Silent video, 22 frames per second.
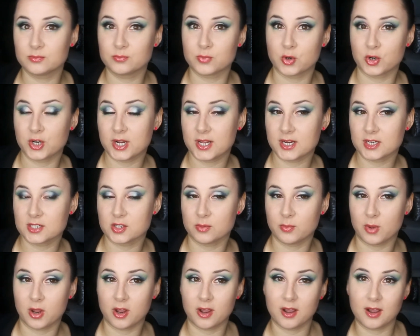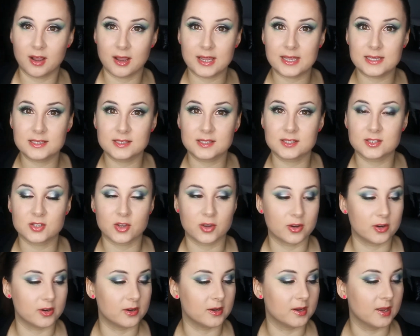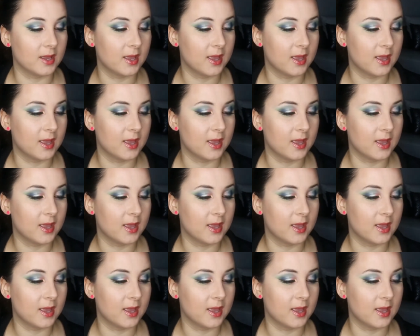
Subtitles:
products on my eyes, so